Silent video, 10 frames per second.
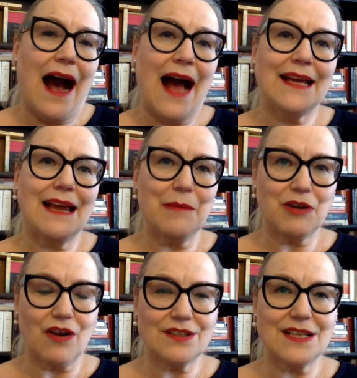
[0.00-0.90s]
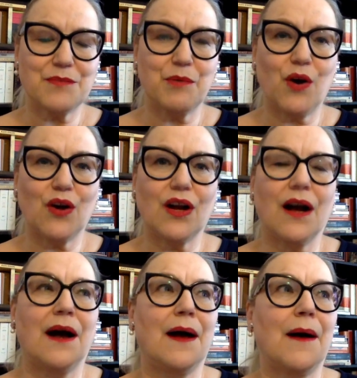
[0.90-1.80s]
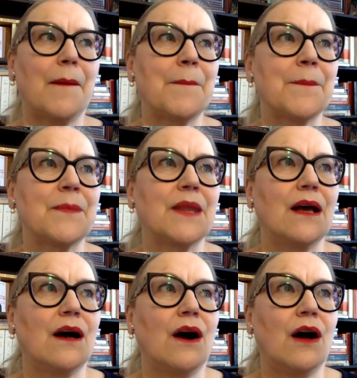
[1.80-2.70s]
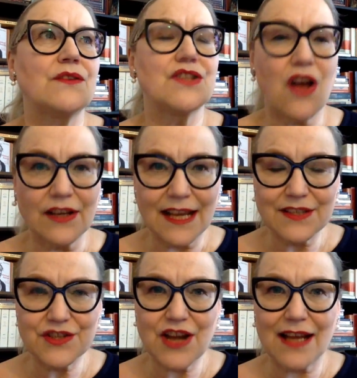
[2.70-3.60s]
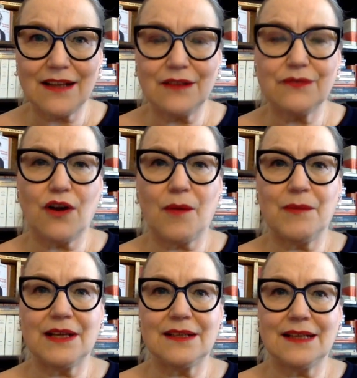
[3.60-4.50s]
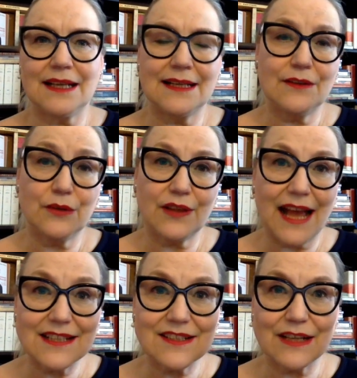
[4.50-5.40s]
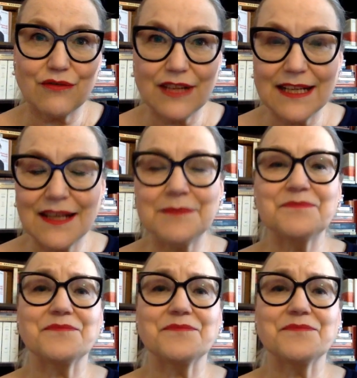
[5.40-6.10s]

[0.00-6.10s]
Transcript: I came across this book um, on Sonya's channel from an enthusiastic reader.